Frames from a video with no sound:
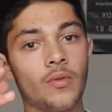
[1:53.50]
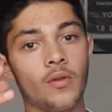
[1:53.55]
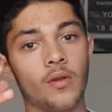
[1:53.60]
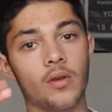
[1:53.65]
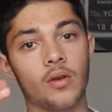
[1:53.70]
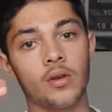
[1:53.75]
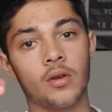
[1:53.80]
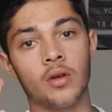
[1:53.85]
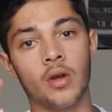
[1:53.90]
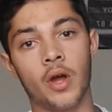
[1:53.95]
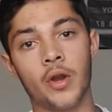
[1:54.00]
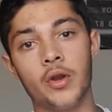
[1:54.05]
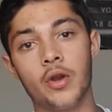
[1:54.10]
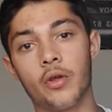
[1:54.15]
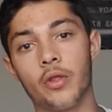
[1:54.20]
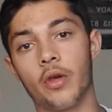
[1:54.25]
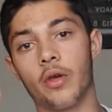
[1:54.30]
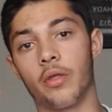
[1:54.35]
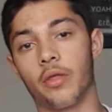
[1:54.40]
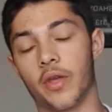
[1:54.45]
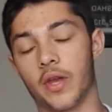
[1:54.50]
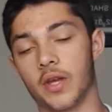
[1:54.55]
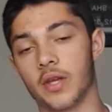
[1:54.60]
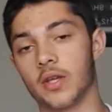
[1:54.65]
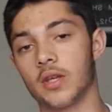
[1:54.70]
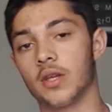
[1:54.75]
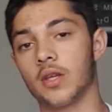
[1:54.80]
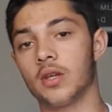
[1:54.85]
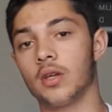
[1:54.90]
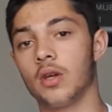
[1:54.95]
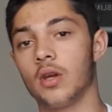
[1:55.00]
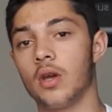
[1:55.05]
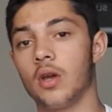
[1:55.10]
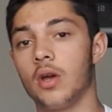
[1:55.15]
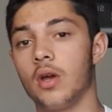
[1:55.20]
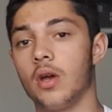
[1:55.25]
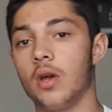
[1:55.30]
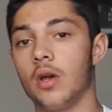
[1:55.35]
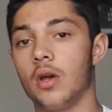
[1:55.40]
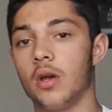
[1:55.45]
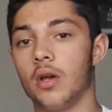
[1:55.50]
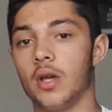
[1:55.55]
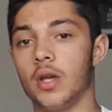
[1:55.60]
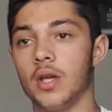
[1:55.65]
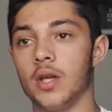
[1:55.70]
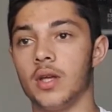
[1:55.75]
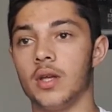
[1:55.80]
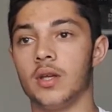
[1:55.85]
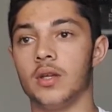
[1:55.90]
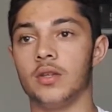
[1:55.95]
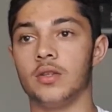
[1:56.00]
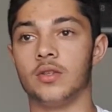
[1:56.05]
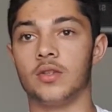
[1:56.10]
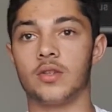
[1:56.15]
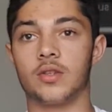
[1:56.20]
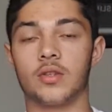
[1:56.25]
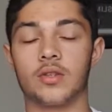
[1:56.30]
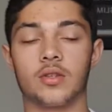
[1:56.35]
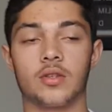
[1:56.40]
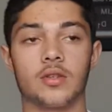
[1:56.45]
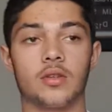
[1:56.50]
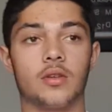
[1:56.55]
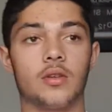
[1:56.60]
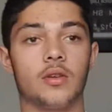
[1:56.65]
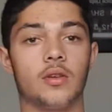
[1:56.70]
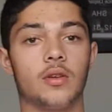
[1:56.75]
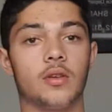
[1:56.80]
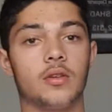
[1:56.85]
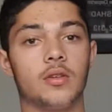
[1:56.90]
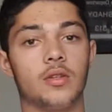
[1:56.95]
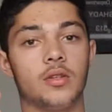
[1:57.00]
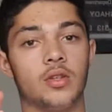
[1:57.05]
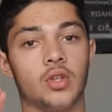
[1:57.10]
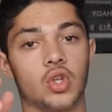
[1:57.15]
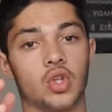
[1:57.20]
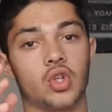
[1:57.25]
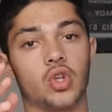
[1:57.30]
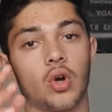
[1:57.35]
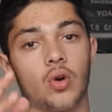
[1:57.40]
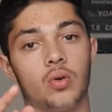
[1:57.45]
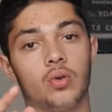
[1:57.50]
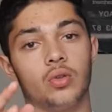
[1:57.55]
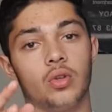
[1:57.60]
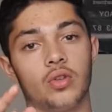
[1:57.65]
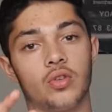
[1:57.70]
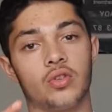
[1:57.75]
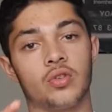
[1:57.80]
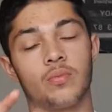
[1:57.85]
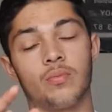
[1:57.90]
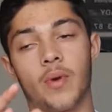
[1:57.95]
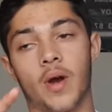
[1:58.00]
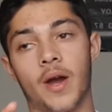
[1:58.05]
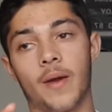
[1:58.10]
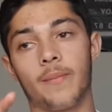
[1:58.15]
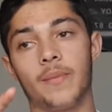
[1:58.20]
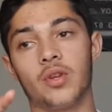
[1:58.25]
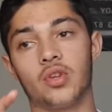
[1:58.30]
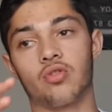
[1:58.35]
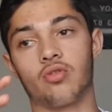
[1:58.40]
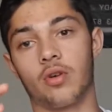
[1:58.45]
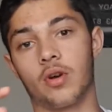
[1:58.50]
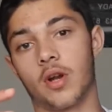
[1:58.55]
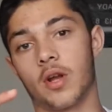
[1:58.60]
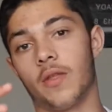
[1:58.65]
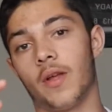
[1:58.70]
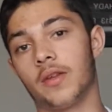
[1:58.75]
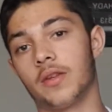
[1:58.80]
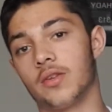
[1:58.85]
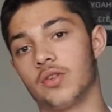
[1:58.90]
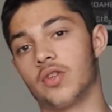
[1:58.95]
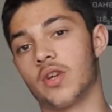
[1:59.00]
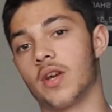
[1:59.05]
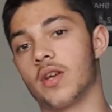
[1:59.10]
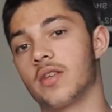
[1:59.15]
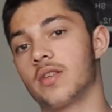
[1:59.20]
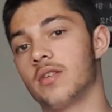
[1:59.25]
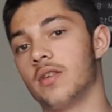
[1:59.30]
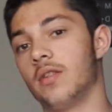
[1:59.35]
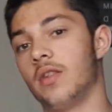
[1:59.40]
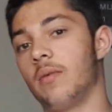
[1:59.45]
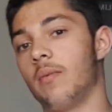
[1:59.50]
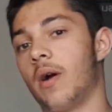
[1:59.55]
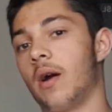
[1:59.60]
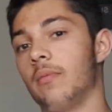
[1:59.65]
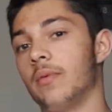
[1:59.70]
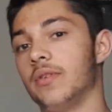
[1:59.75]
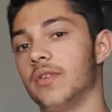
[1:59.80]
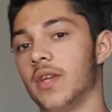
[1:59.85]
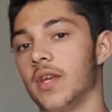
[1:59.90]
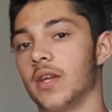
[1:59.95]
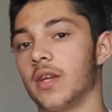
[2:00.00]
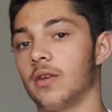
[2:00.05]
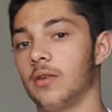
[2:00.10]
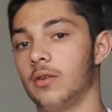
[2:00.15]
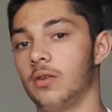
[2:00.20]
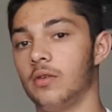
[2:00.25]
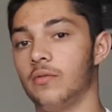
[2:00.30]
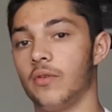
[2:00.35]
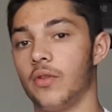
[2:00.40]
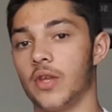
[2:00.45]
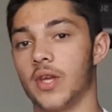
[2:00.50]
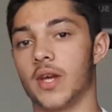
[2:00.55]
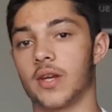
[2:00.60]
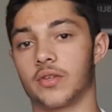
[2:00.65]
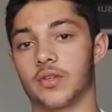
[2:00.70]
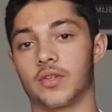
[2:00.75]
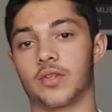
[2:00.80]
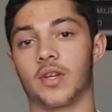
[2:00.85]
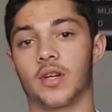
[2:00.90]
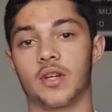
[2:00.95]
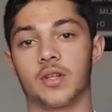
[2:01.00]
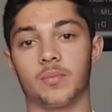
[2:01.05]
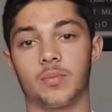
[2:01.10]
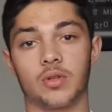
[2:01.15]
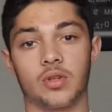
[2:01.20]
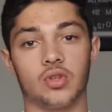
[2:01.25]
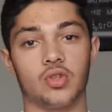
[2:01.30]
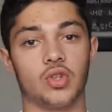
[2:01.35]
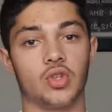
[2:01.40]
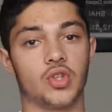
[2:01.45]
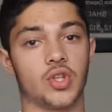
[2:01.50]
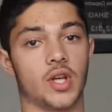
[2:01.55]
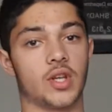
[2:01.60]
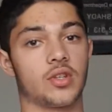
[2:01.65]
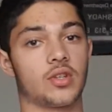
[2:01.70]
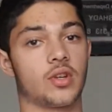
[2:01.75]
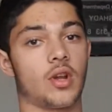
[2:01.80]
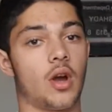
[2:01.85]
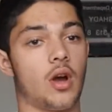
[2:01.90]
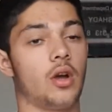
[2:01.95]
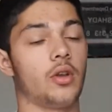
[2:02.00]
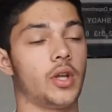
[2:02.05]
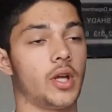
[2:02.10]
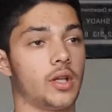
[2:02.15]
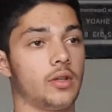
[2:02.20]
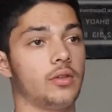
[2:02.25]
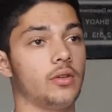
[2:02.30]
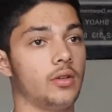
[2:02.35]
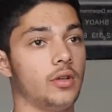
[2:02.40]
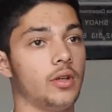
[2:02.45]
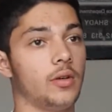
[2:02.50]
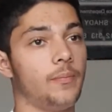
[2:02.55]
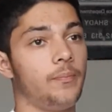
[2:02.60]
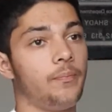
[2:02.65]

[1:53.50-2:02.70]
Another thing is your shoulders might be stronger than your chest and they might be taking over the exercise because your chest can't handle it.